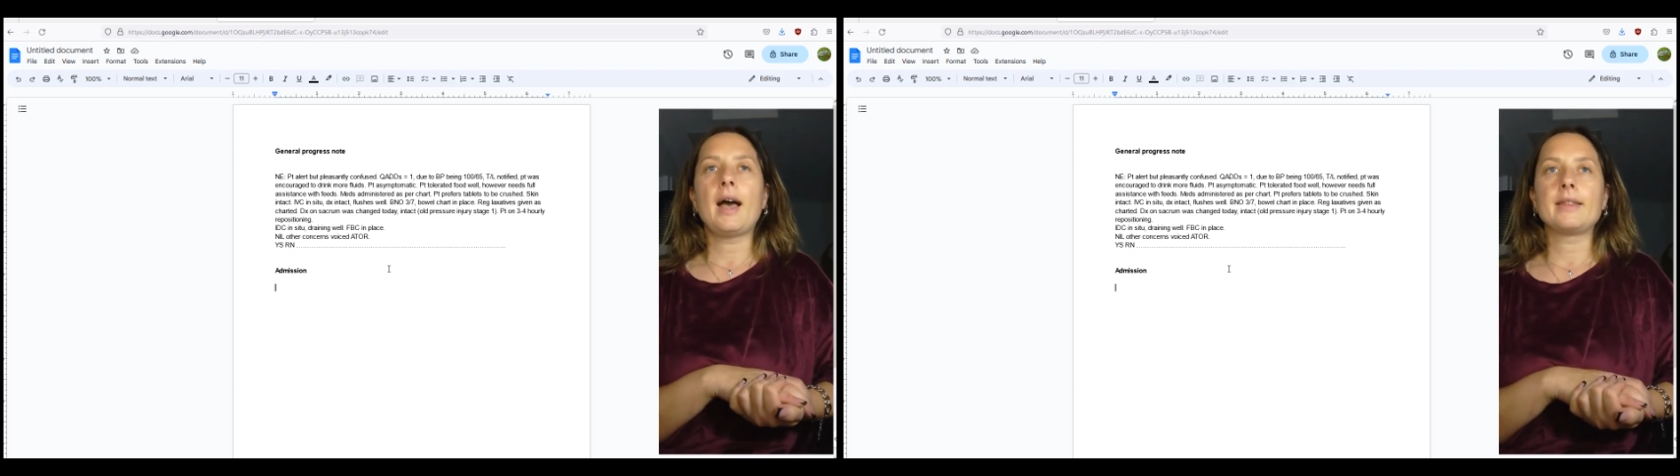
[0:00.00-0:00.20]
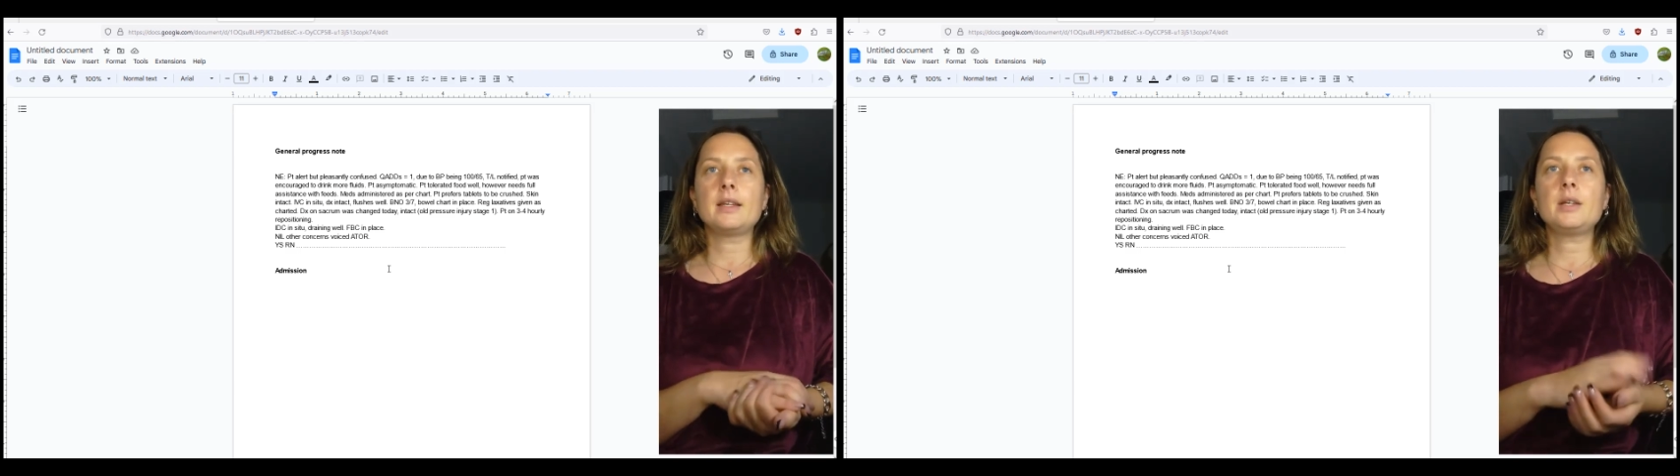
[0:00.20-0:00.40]

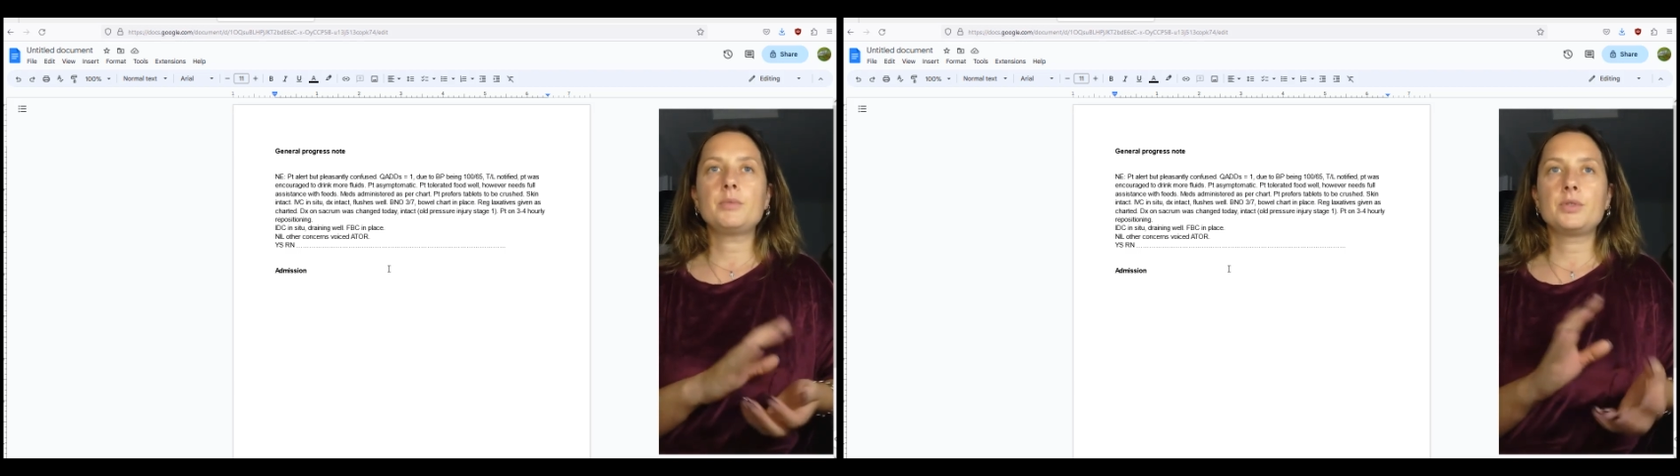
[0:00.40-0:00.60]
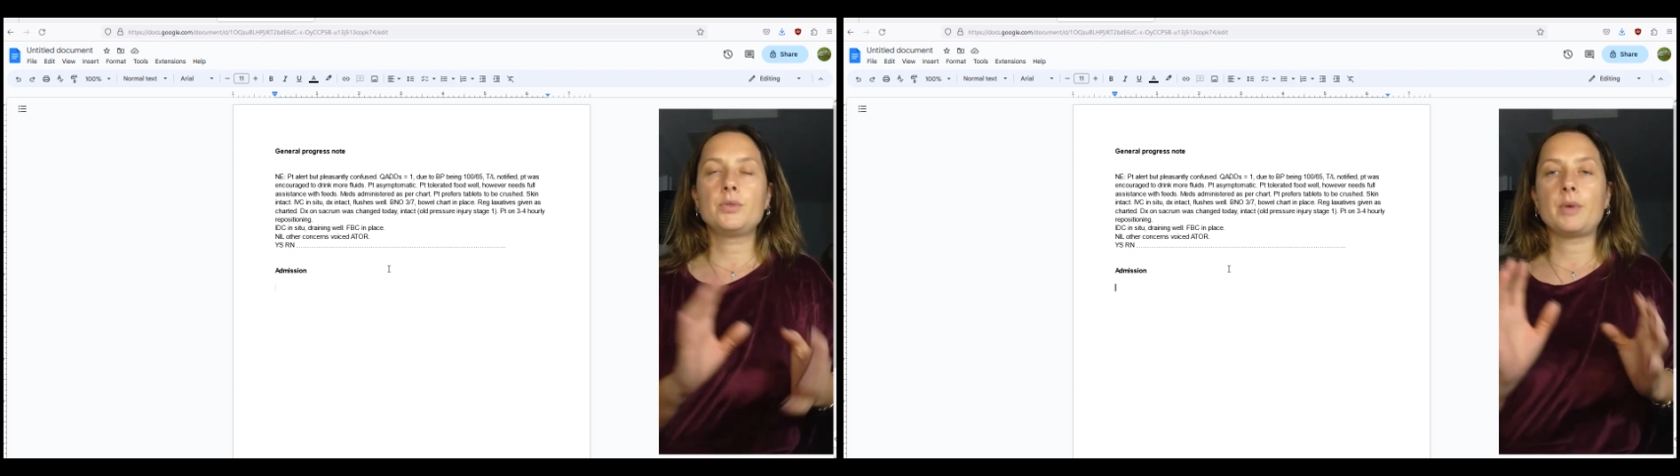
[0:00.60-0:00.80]
And then I
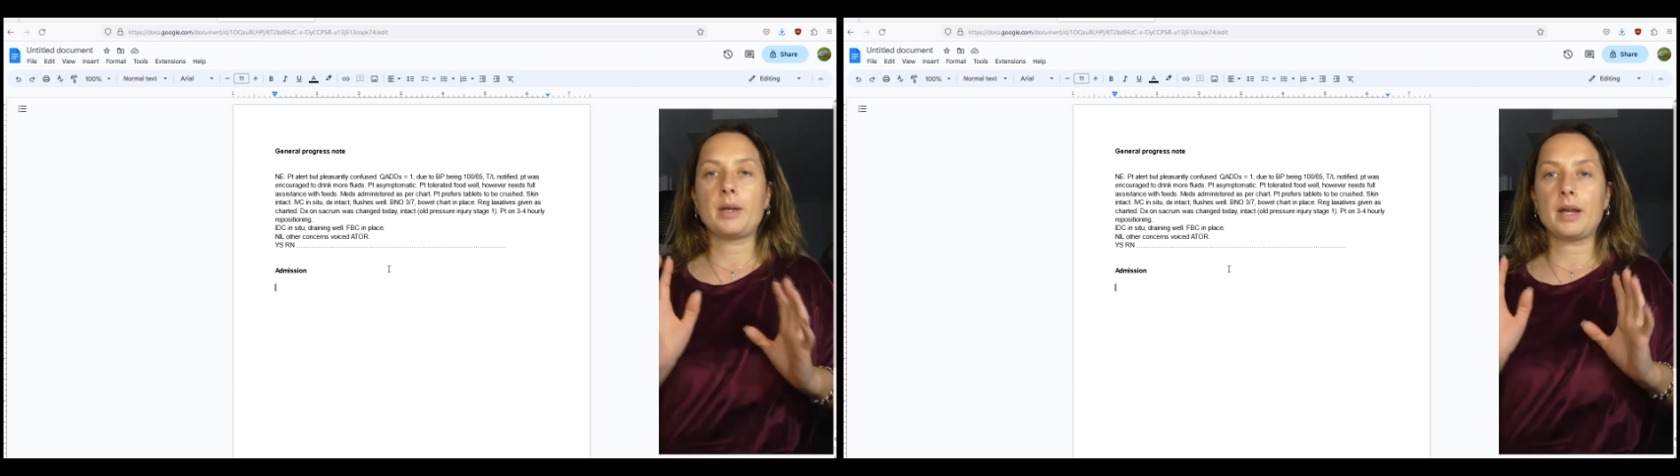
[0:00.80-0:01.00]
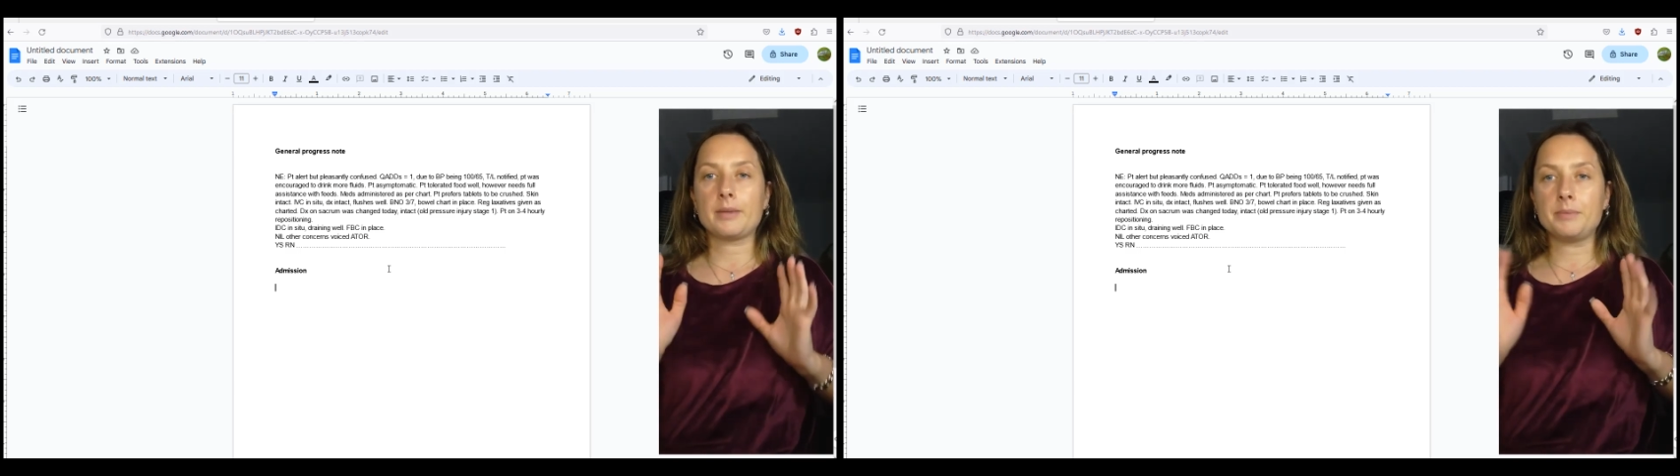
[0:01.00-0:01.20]
will do
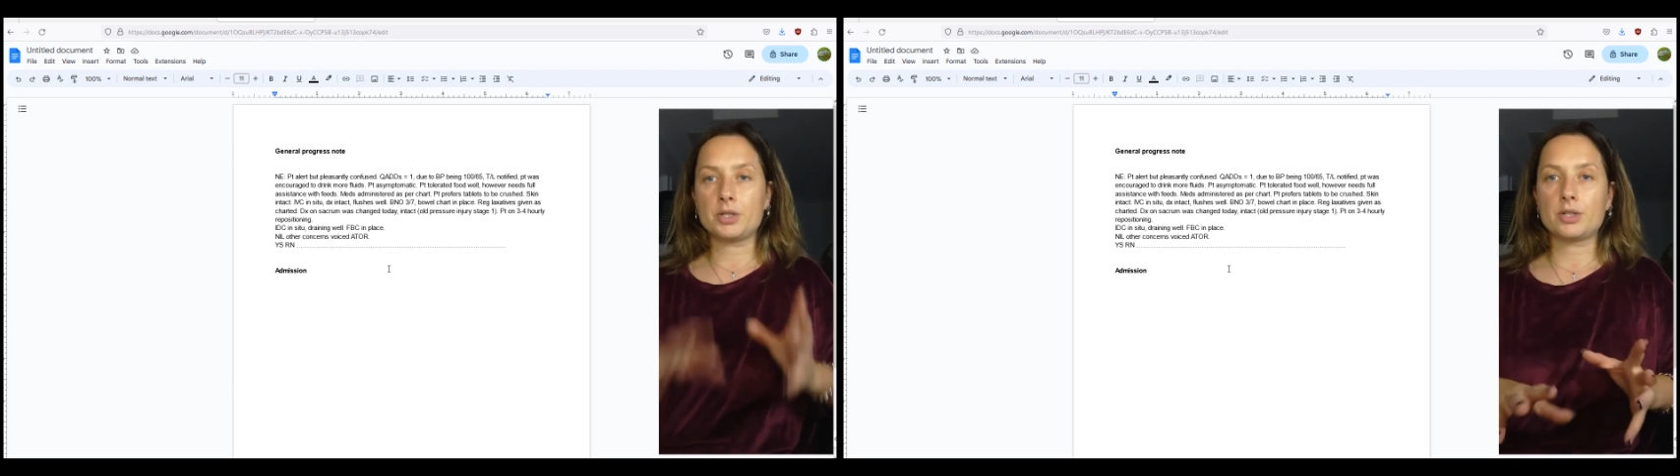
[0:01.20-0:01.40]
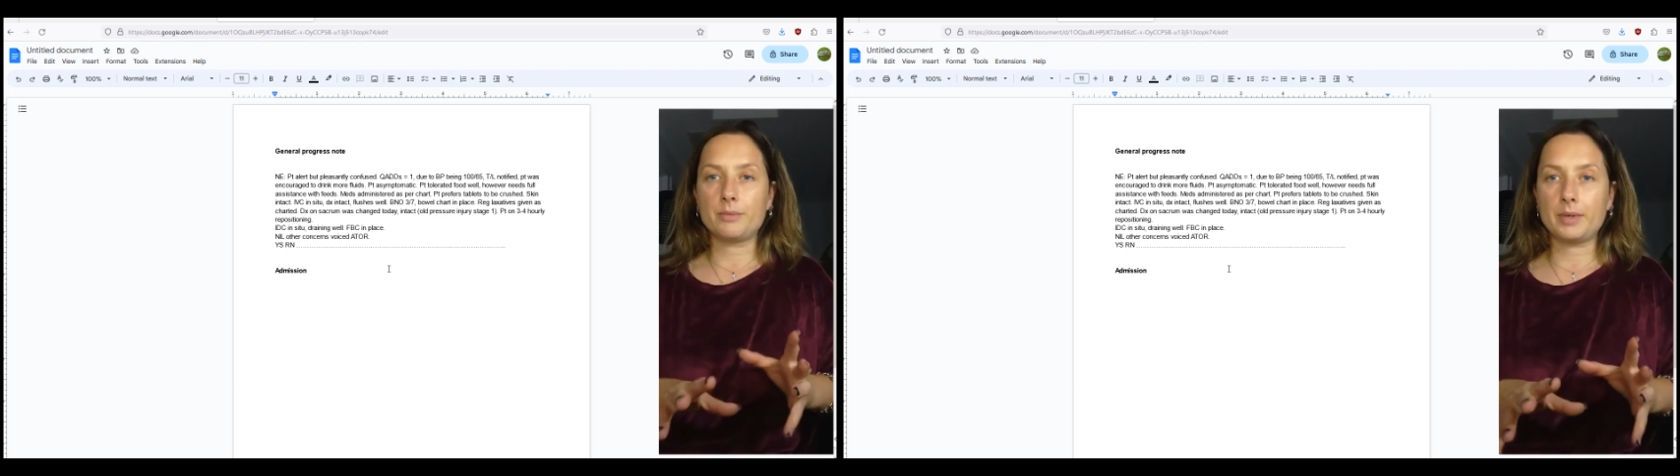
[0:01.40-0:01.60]
my
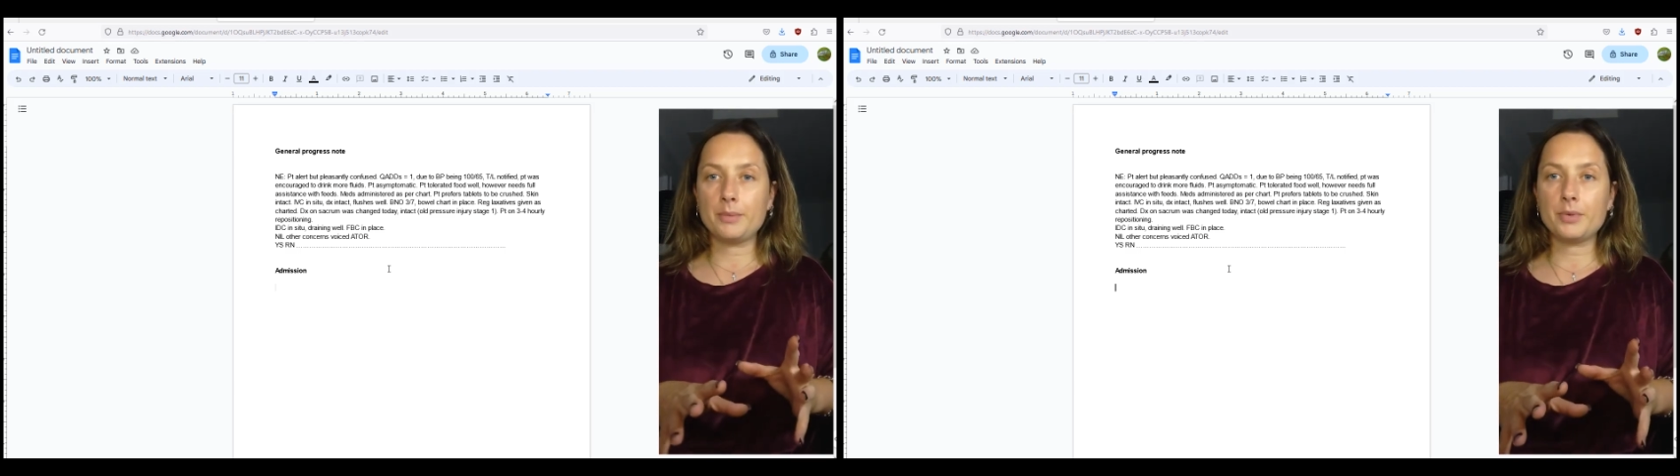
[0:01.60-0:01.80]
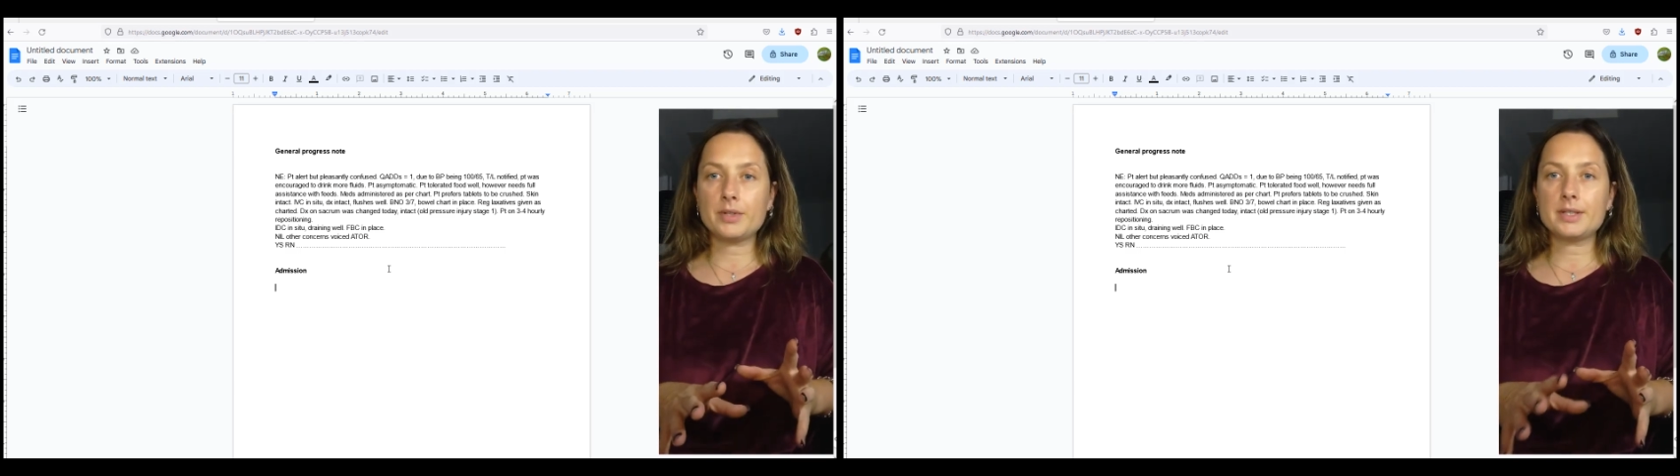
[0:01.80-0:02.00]
admission
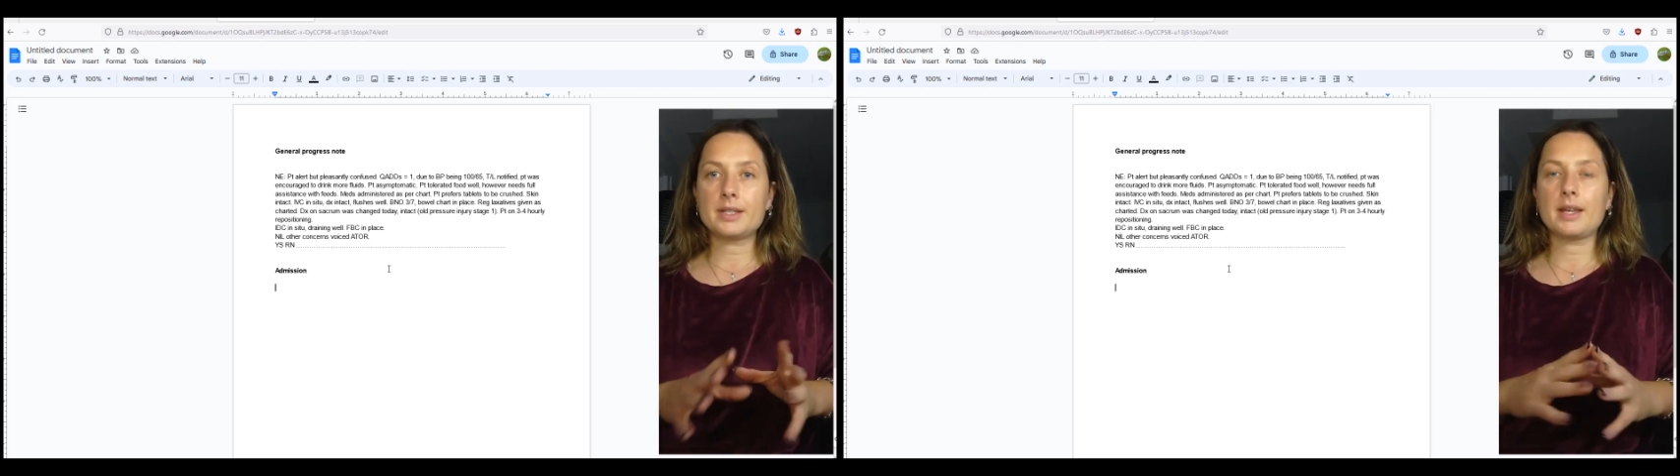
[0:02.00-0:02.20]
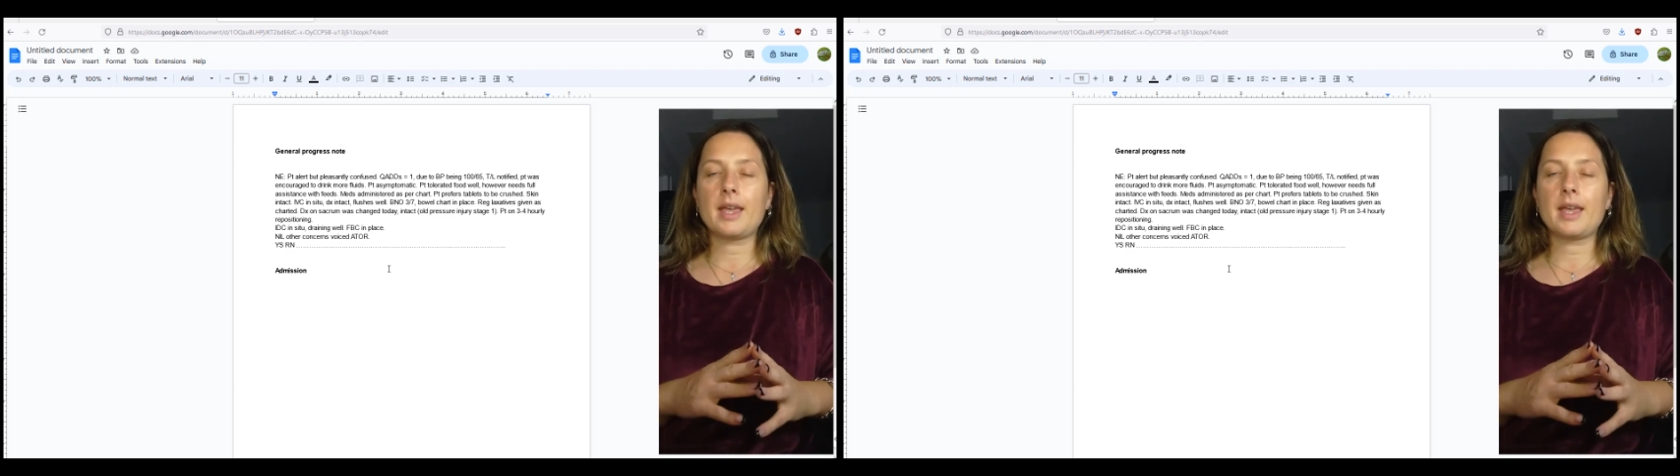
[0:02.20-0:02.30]
papers,